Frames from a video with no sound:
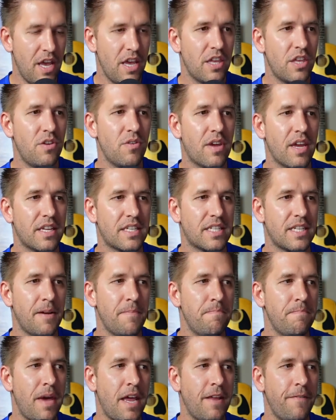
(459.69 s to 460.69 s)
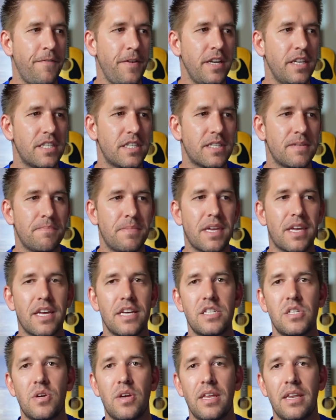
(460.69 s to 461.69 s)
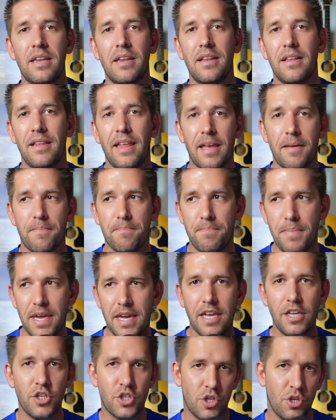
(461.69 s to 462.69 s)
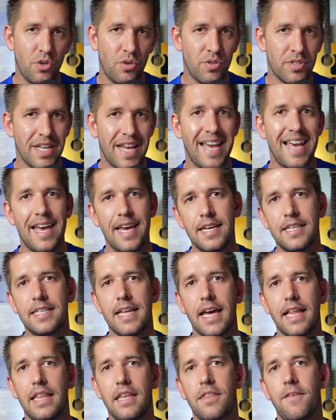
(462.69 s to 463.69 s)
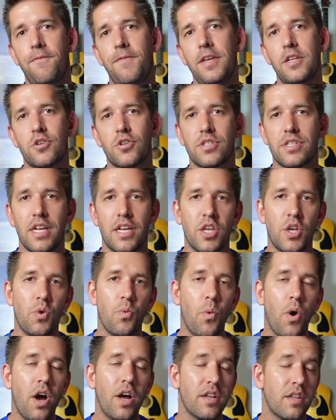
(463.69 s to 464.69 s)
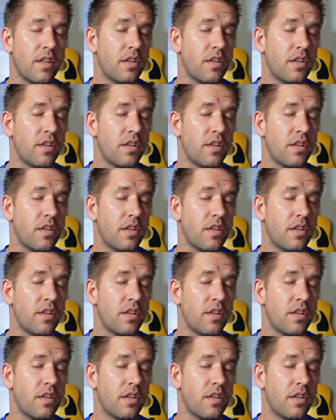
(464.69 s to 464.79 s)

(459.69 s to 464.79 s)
you get some benefits because you can like pick and choose exactly the feature set you want,